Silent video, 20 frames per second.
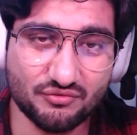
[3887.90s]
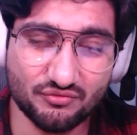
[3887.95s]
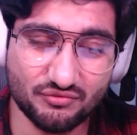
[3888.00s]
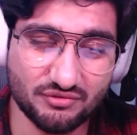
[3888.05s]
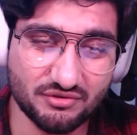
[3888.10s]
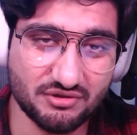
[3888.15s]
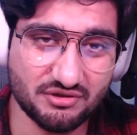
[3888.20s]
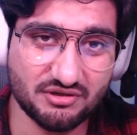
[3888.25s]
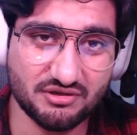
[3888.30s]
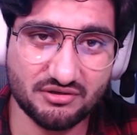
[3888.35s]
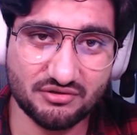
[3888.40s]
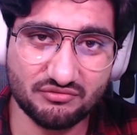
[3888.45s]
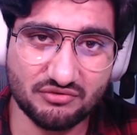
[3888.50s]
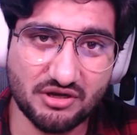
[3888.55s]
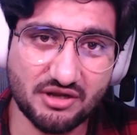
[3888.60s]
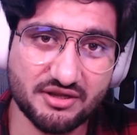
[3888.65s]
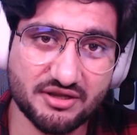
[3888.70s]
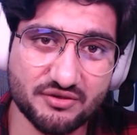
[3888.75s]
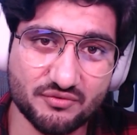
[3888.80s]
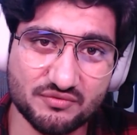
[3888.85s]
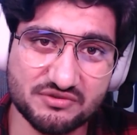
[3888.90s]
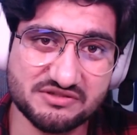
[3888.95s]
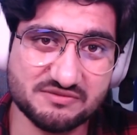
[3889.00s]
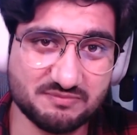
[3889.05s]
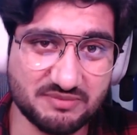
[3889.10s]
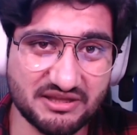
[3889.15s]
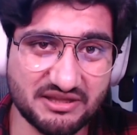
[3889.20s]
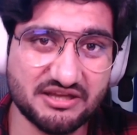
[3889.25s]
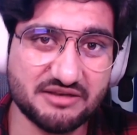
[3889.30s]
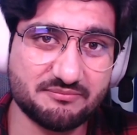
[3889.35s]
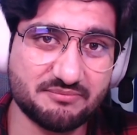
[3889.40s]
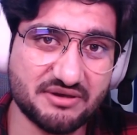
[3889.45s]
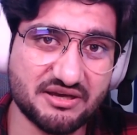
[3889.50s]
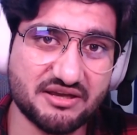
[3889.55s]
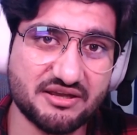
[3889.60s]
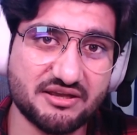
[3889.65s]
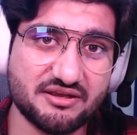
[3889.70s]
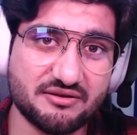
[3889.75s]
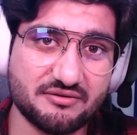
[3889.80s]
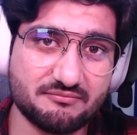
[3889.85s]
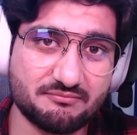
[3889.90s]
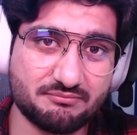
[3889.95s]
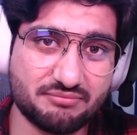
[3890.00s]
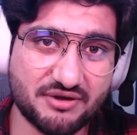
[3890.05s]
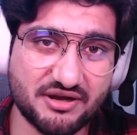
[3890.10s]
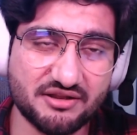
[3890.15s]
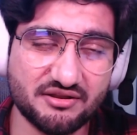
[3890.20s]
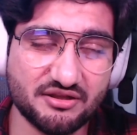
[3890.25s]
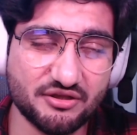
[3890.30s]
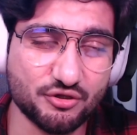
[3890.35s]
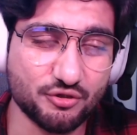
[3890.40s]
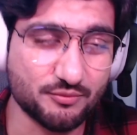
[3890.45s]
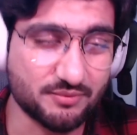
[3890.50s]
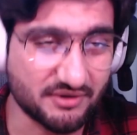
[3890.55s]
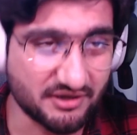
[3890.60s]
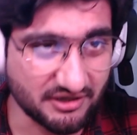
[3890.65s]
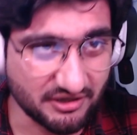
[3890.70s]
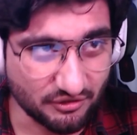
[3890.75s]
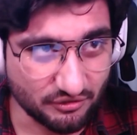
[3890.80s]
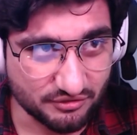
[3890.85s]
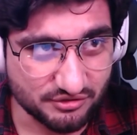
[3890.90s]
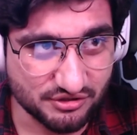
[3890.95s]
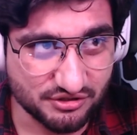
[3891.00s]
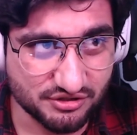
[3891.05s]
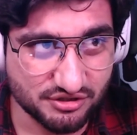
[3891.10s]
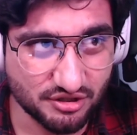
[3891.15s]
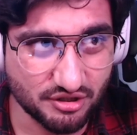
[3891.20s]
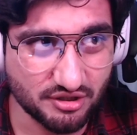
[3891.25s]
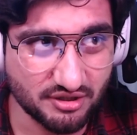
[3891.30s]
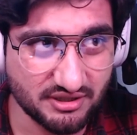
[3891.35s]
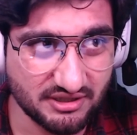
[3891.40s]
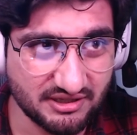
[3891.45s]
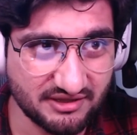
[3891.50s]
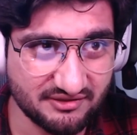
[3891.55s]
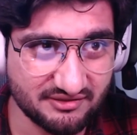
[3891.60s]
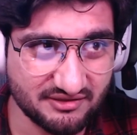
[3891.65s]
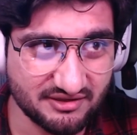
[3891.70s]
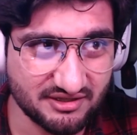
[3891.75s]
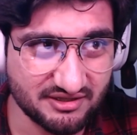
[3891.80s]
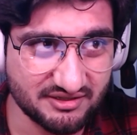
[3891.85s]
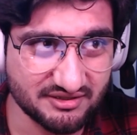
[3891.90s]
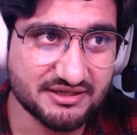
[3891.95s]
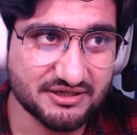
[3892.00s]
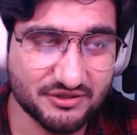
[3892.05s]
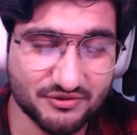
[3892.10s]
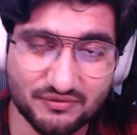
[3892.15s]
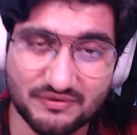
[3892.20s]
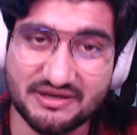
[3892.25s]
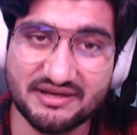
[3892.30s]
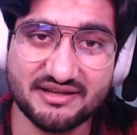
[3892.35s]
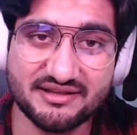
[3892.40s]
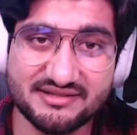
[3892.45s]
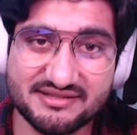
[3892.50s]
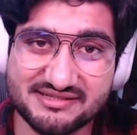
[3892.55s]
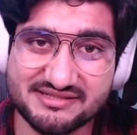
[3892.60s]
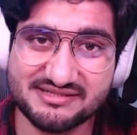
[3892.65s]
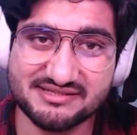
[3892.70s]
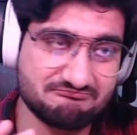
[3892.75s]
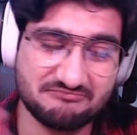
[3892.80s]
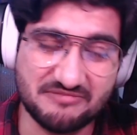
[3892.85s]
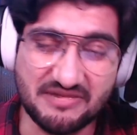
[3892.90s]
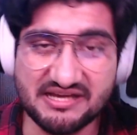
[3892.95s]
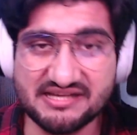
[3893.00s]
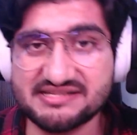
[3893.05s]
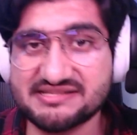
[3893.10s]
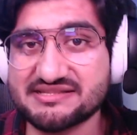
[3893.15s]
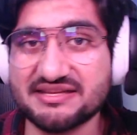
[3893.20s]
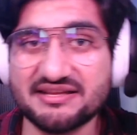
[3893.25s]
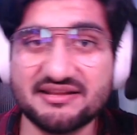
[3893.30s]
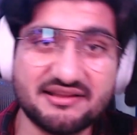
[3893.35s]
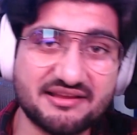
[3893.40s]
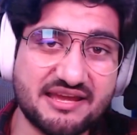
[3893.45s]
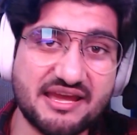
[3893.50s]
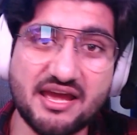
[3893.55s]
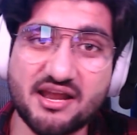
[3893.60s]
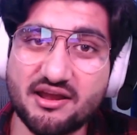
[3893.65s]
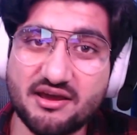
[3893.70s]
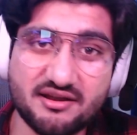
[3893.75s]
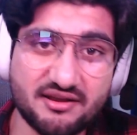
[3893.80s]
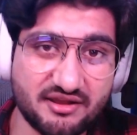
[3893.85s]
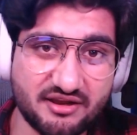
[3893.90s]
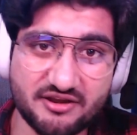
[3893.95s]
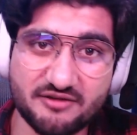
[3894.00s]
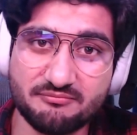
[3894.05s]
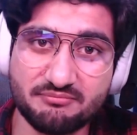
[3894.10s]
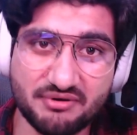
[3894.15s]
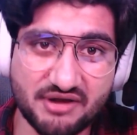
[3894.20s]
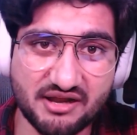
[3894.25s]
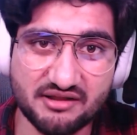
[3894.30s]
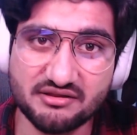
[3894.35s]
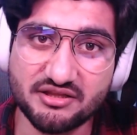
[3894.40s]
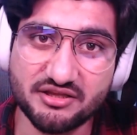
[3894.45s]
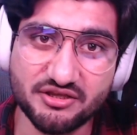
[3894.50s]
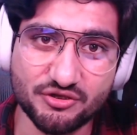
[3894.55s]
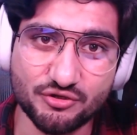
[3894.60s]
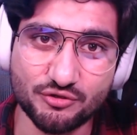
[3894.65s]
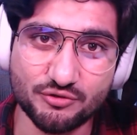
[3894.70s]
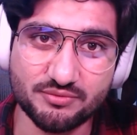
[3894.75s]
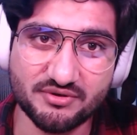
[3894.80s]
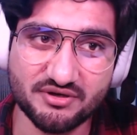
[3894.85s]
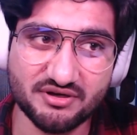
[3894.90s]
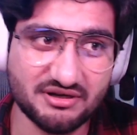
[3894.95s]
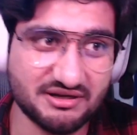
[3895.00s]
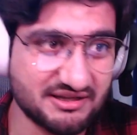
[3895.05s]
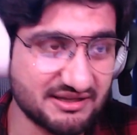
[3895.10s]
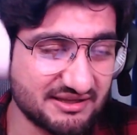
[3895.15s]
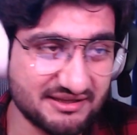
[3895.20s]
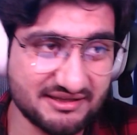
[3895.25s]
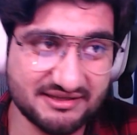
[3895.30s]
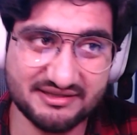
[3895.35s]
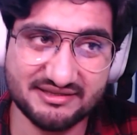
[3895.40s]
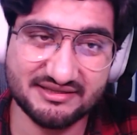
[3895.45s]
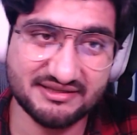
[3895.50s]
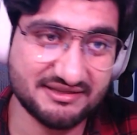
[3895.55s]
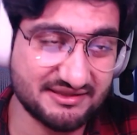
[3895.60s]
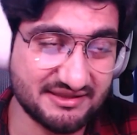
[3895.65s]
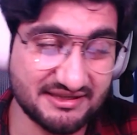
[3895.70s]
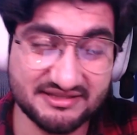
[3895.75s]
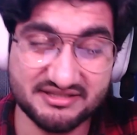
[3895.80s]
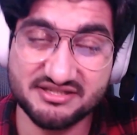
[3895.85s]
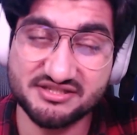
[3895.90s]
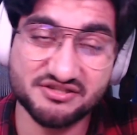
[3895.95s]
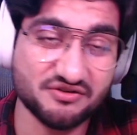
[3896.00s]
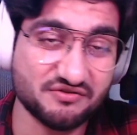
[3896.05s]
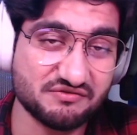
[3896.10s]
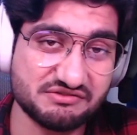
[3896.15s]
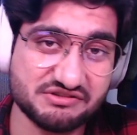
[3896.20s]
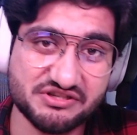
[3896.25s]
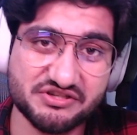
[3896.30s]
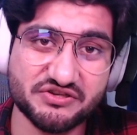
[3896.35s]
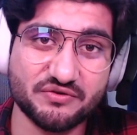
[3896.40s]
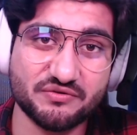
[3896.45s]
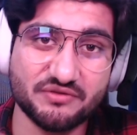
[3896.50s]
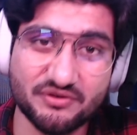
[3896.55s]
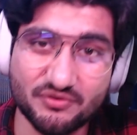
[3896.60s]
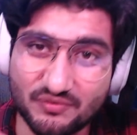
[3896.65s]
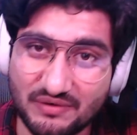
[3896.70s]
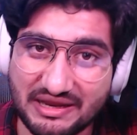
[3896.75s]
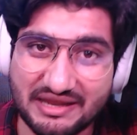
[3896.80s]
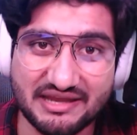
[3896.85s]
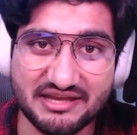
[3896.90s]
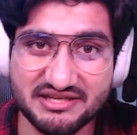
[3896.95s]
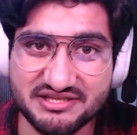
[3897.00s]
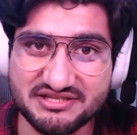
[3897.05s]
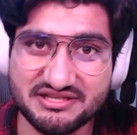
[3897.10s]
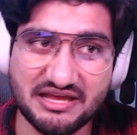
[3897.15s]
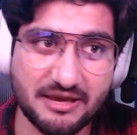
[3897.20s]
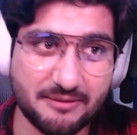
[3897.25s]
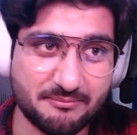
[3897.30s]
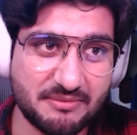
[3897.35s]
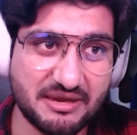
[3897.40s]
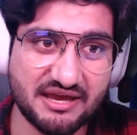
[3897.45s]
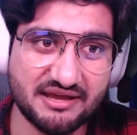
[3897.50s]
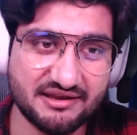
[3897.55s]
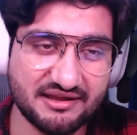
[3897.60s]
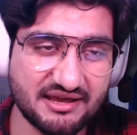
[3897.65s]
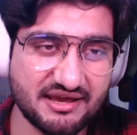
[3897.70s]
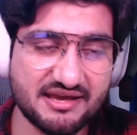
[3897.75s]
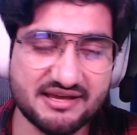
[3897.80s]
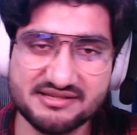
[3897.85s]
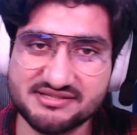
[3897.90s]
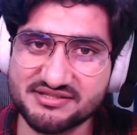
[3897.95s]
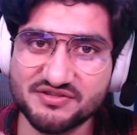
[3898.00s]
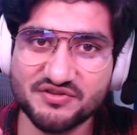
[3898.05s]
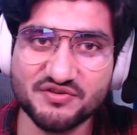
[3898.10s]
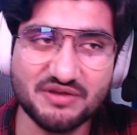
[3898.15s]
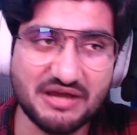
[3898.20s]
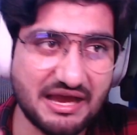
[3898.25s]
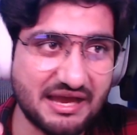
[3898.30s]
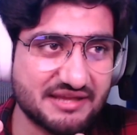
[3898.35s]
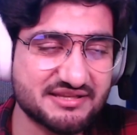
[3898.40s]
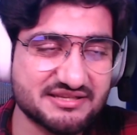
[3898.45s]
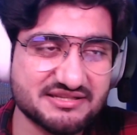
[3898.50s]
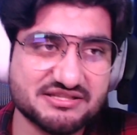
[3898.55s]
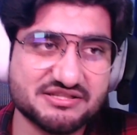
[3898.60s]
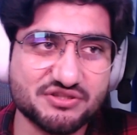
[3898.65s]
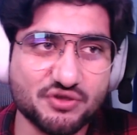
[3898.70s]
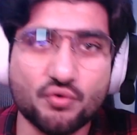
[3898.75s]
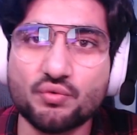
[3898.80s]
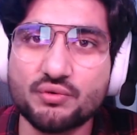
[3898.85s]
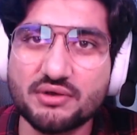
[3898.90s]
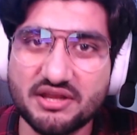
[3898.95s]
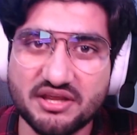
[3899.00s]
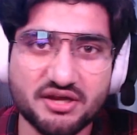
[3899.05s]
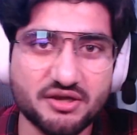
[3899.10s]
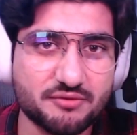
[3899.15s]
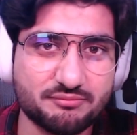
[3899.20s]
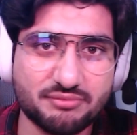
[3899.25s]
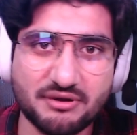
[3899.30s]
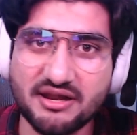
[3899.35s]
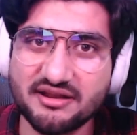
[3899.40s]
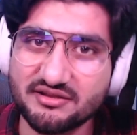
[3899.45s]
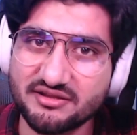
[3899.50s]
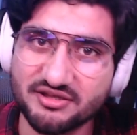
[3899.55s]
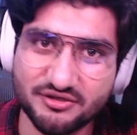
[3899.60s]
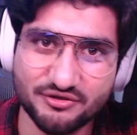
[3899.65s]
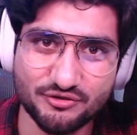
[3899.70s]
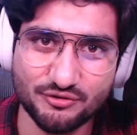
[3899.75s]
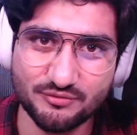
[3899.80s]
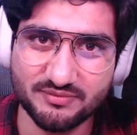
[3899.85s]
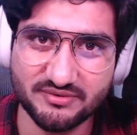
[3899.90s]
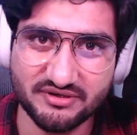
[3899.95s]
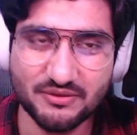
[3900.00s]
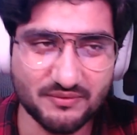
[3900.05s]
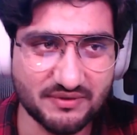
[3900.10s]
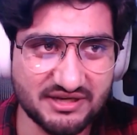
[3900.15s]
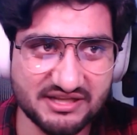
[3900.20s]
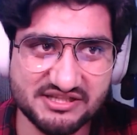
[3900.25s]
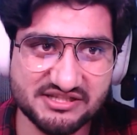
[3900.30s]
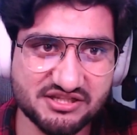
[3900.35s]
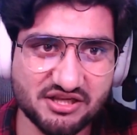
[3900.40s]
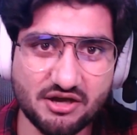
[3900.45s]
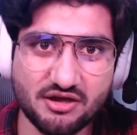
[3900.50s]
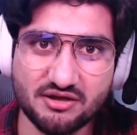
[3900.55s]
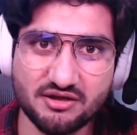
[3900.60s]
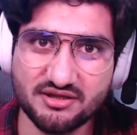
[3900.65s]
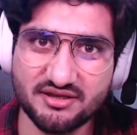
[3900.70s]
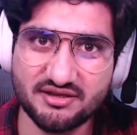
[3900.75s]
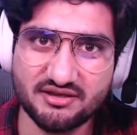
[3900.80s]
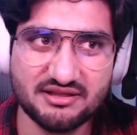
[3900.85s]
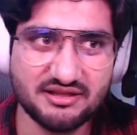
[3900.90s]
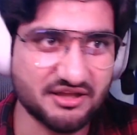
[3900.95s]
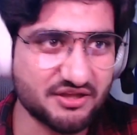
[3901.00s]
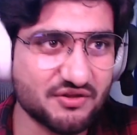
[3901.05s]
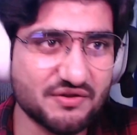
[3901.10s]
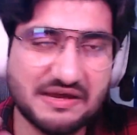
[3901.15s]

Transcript: uh, Rocket was played by Bradley Cooper, and I also saw it in the credits, I still cannot hear Bradley Cooper. It, it, that just goes to show the range that man has. You, I just don't hear Bradley Cooper when he's talking. Like, you